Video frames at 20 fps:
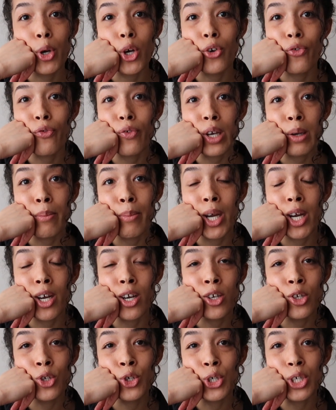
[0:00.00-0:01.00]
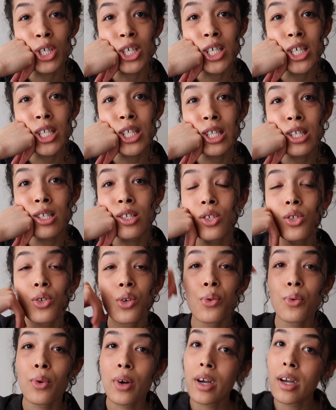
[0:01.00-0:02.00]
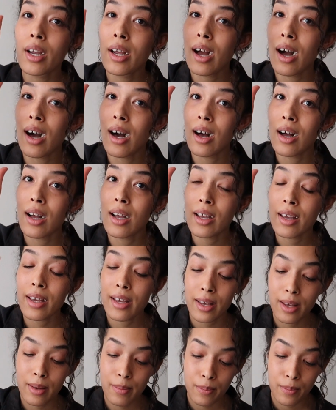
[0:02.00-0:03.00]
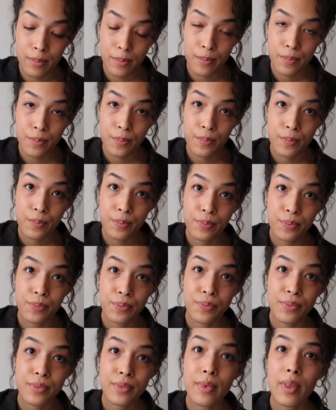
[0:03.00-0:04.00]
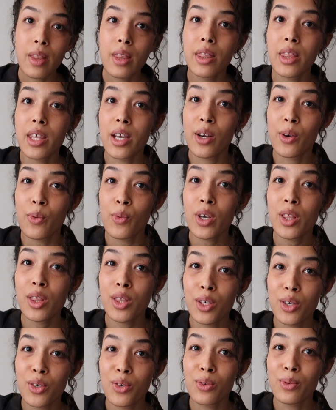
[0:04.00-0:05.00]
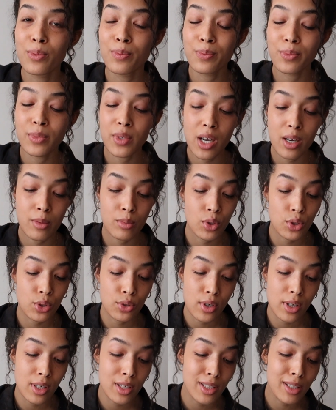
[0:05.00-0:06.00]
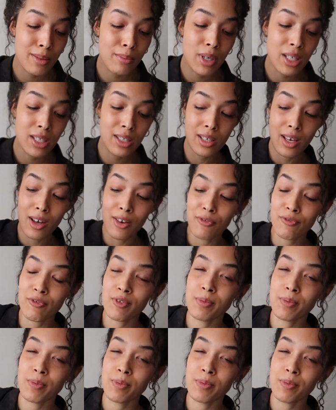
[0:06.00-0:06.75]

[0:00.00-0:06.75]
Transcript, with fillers: perfect pair of jeans, don't worry, I am there with you. I'm struggling myself.